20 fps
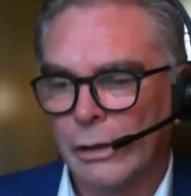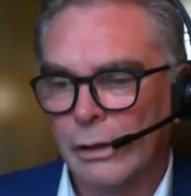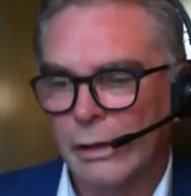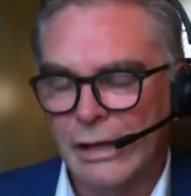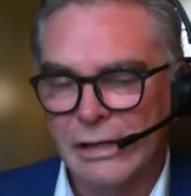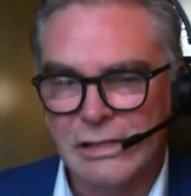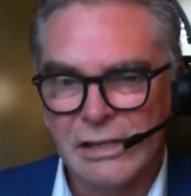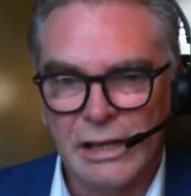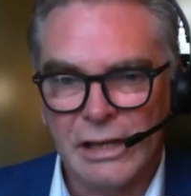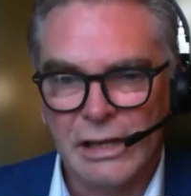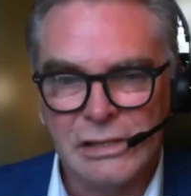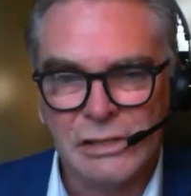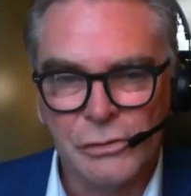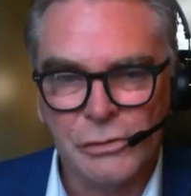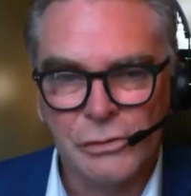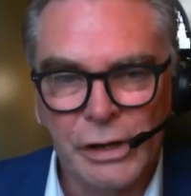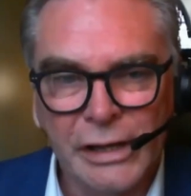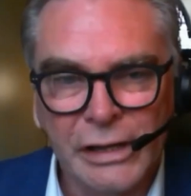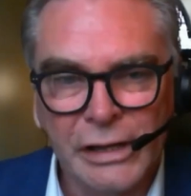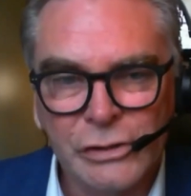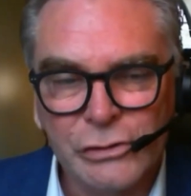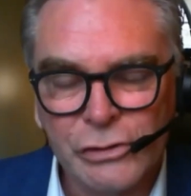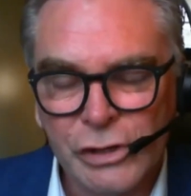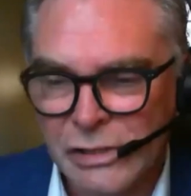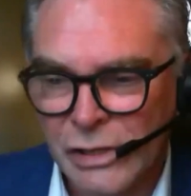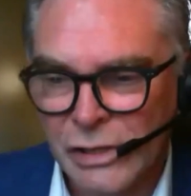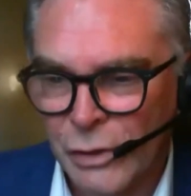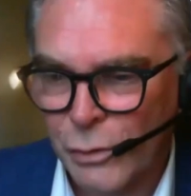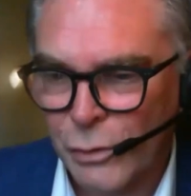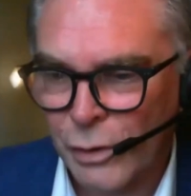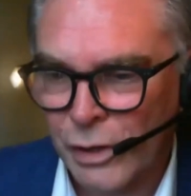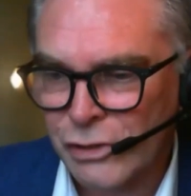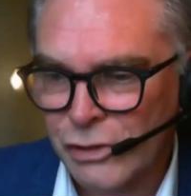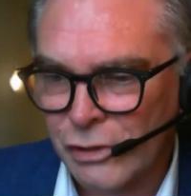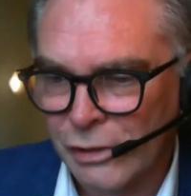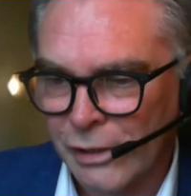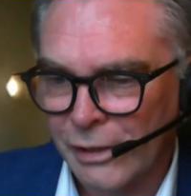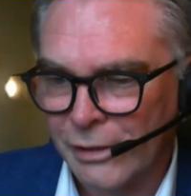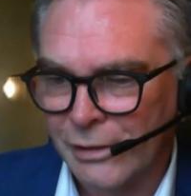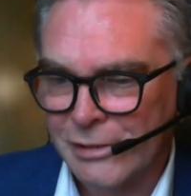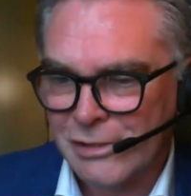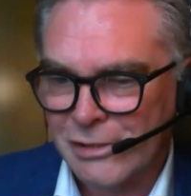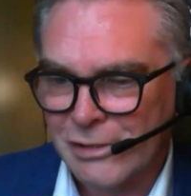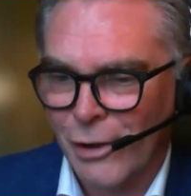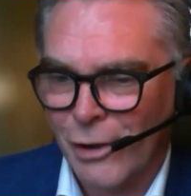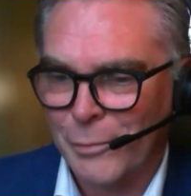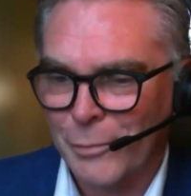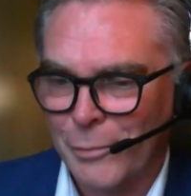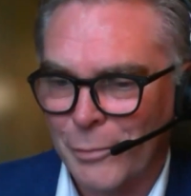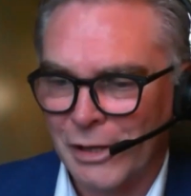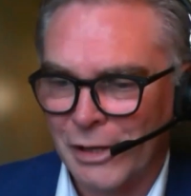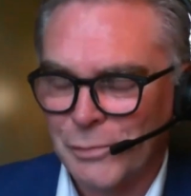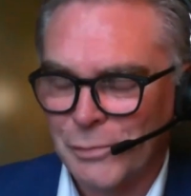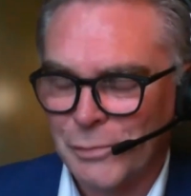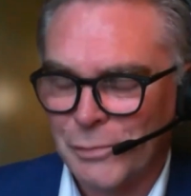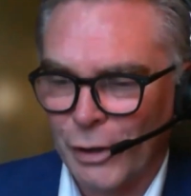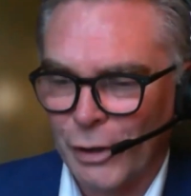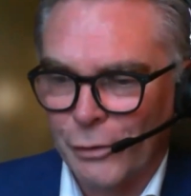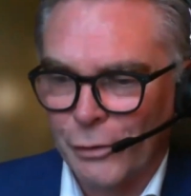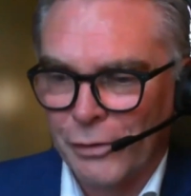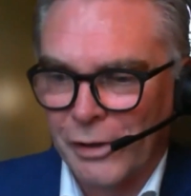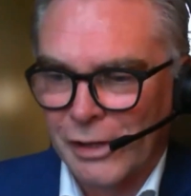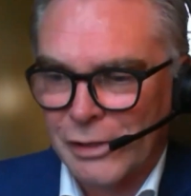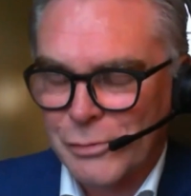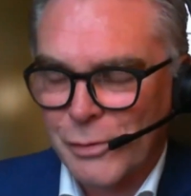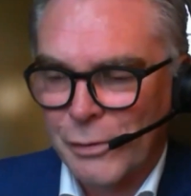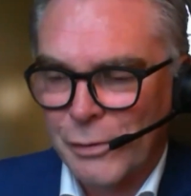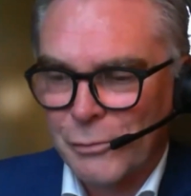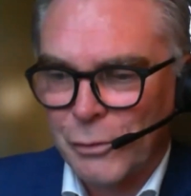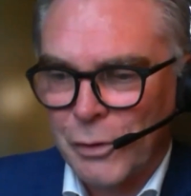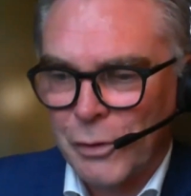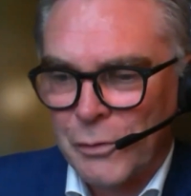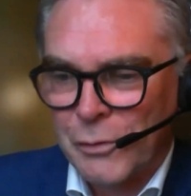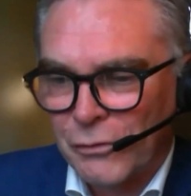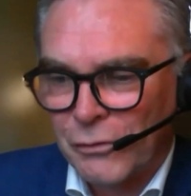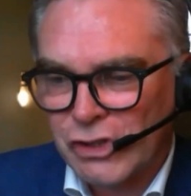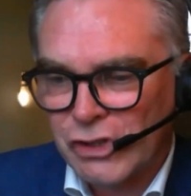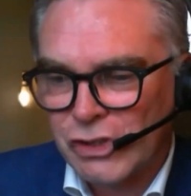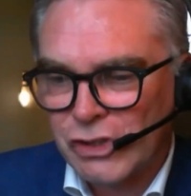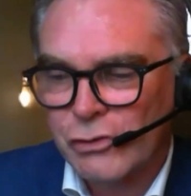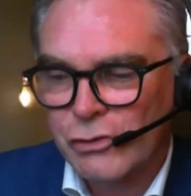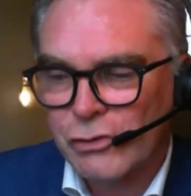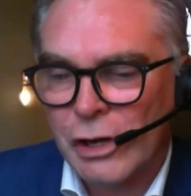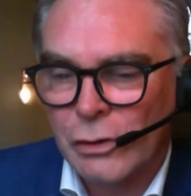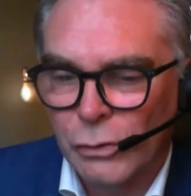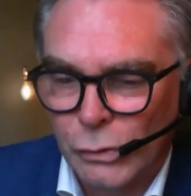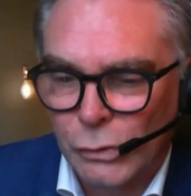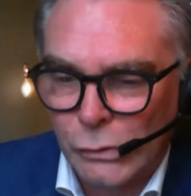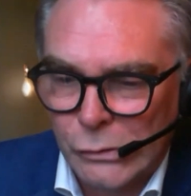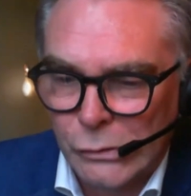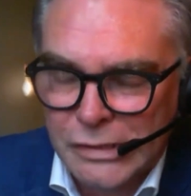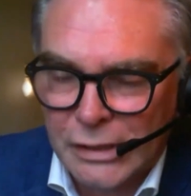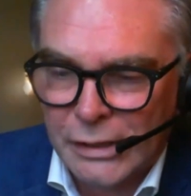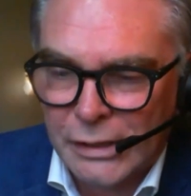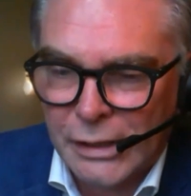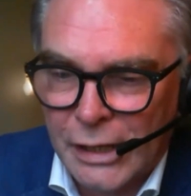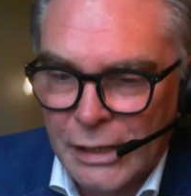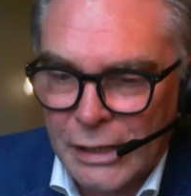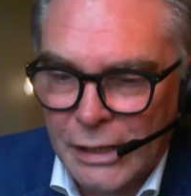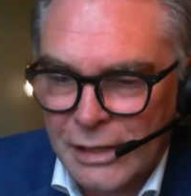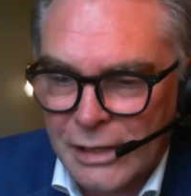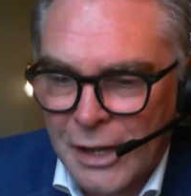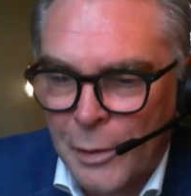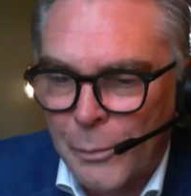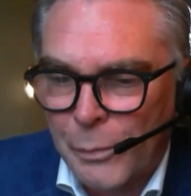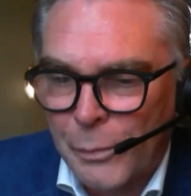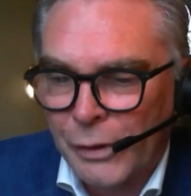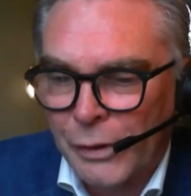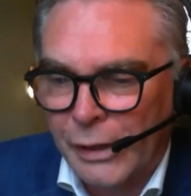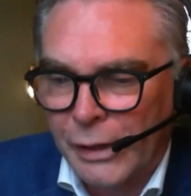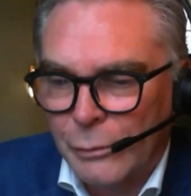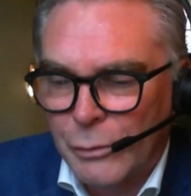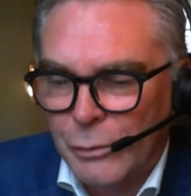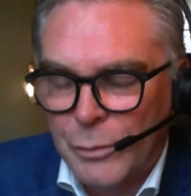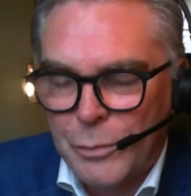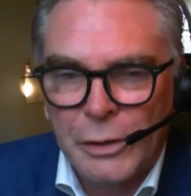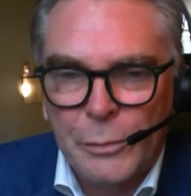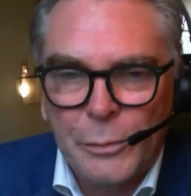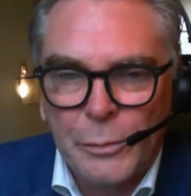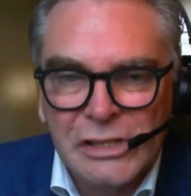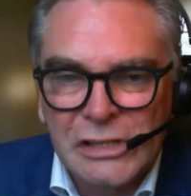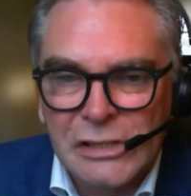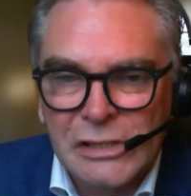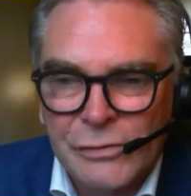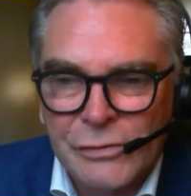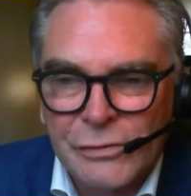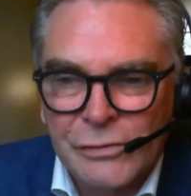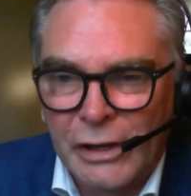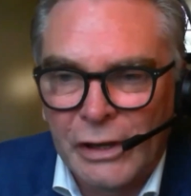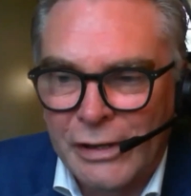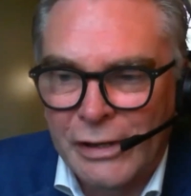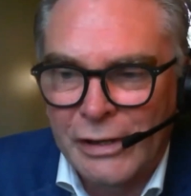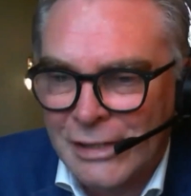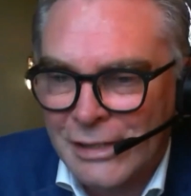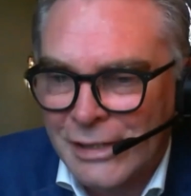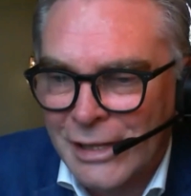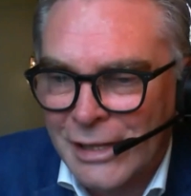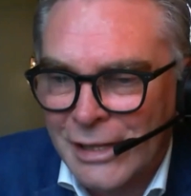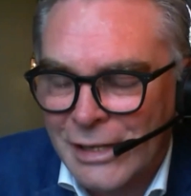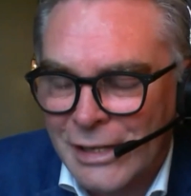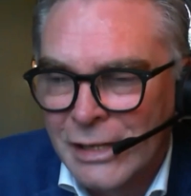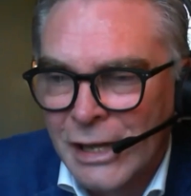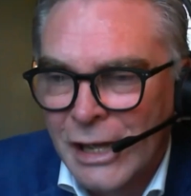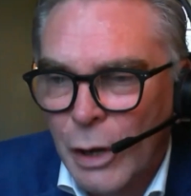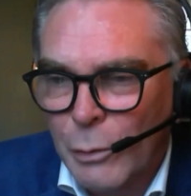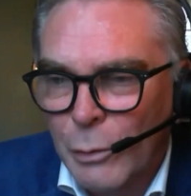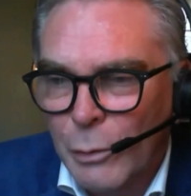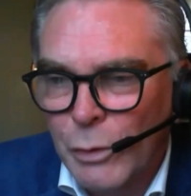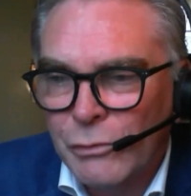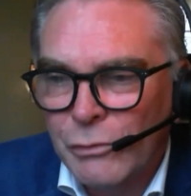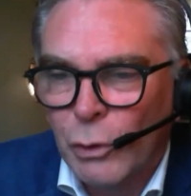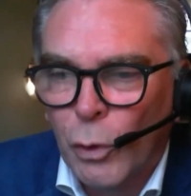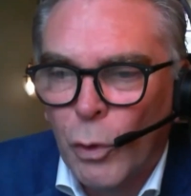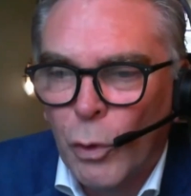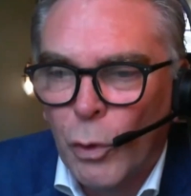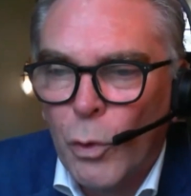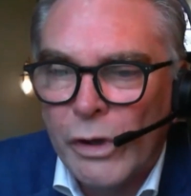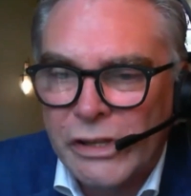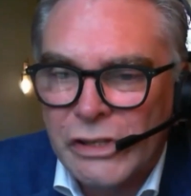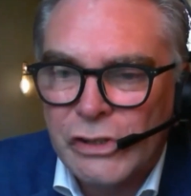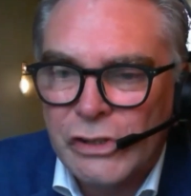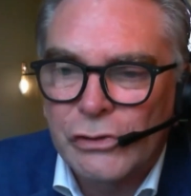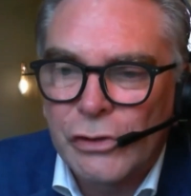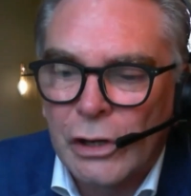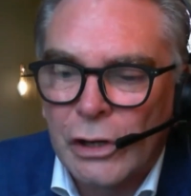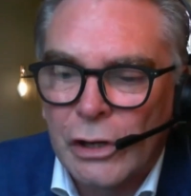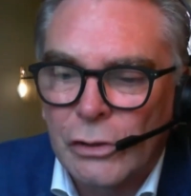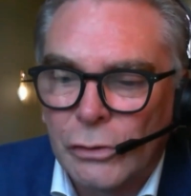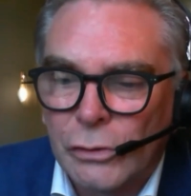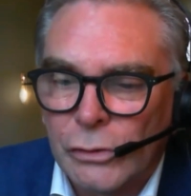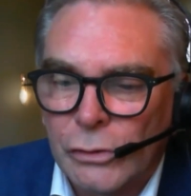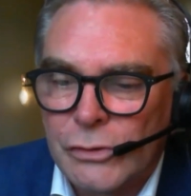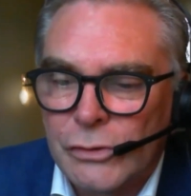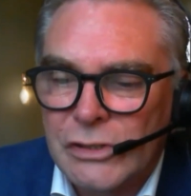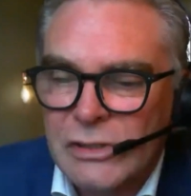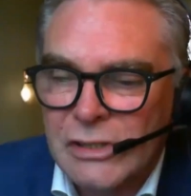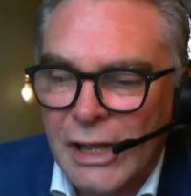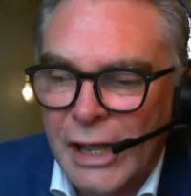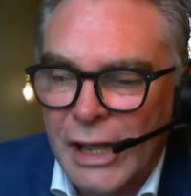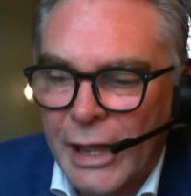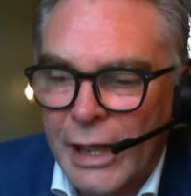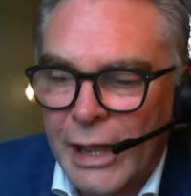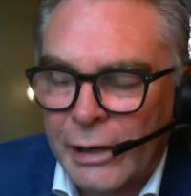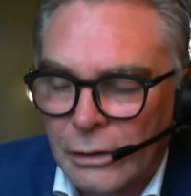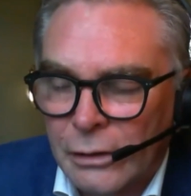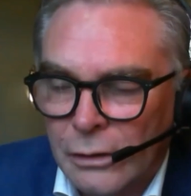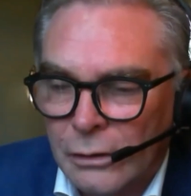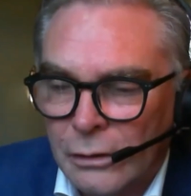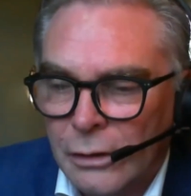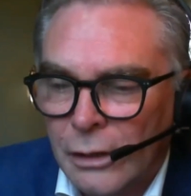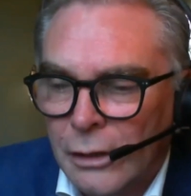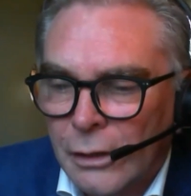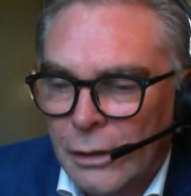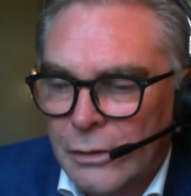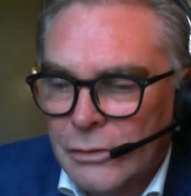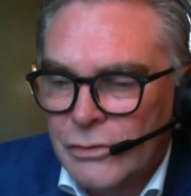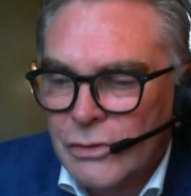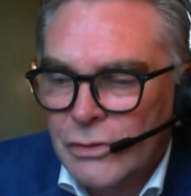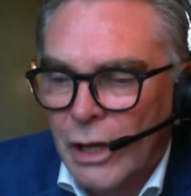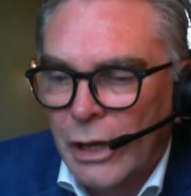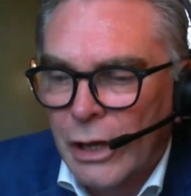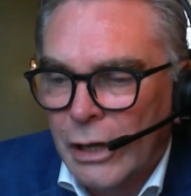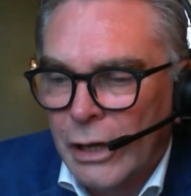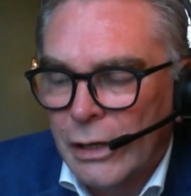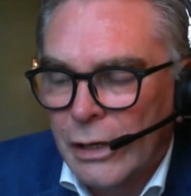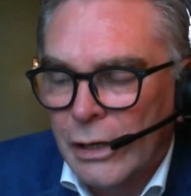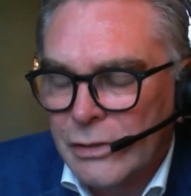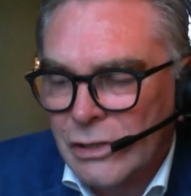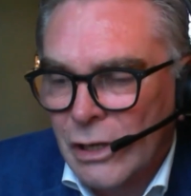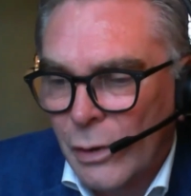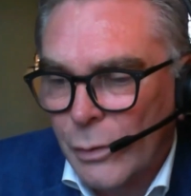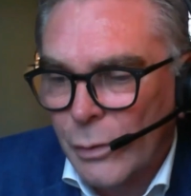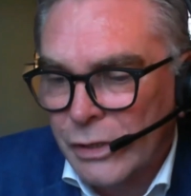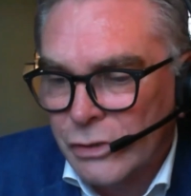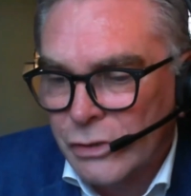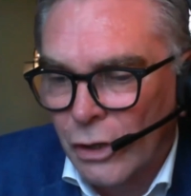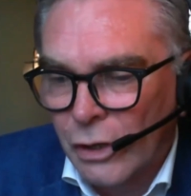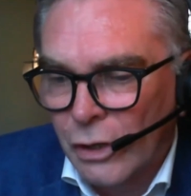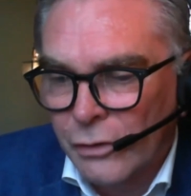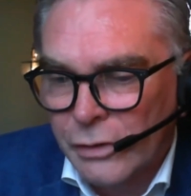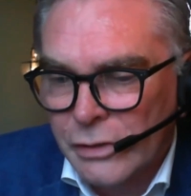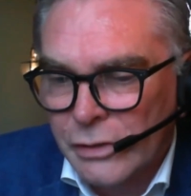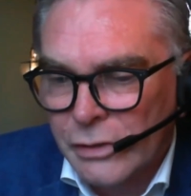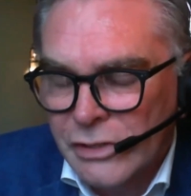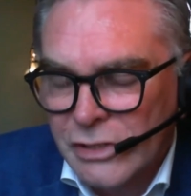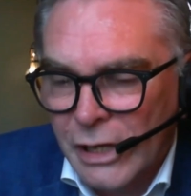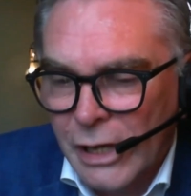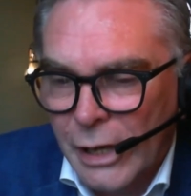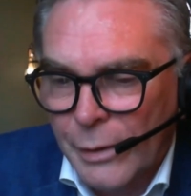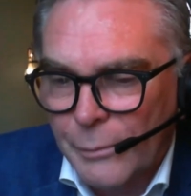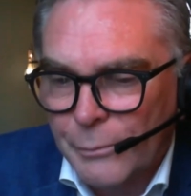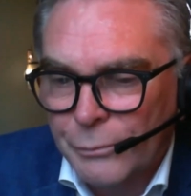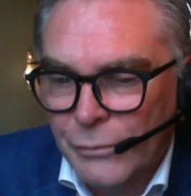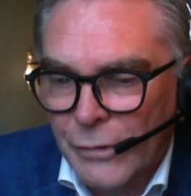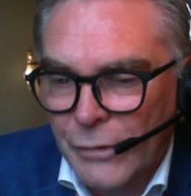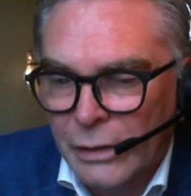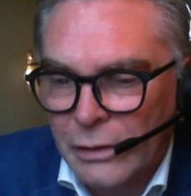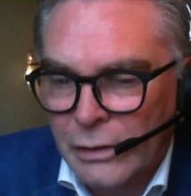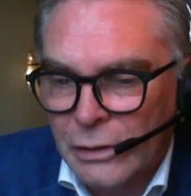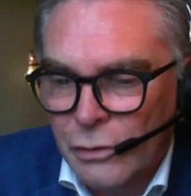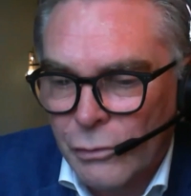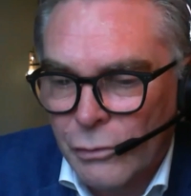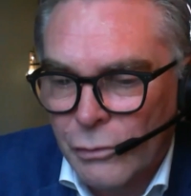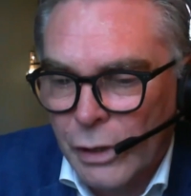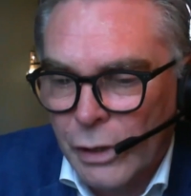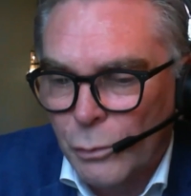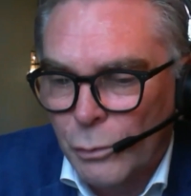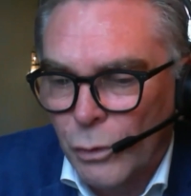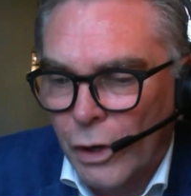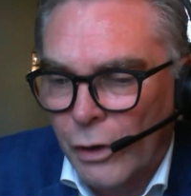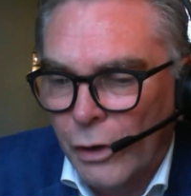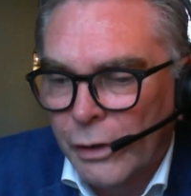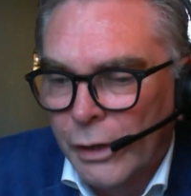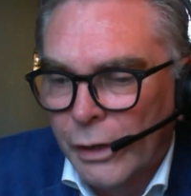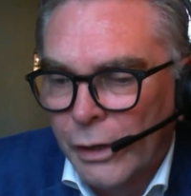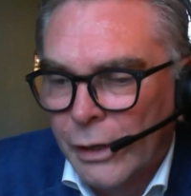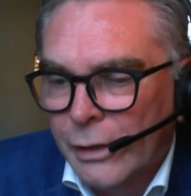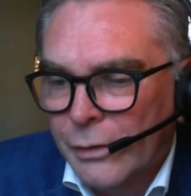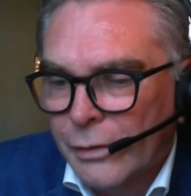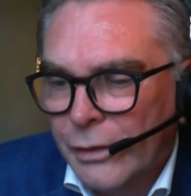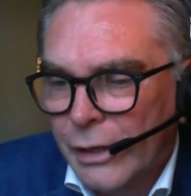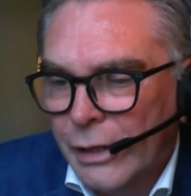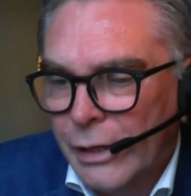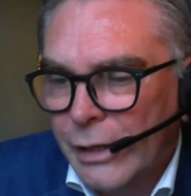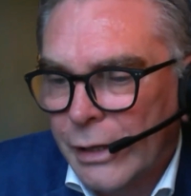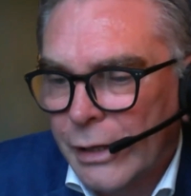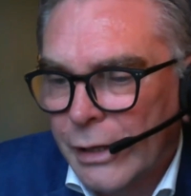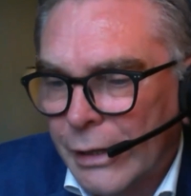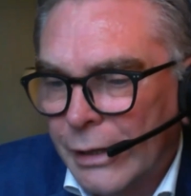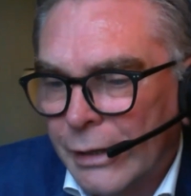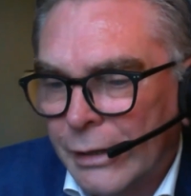It's a really interesting question, and the timing is perfect. We've struggled as a company. We've been in business for 19 years. We've always struggled to handle Taiwan dollar and Korean won. The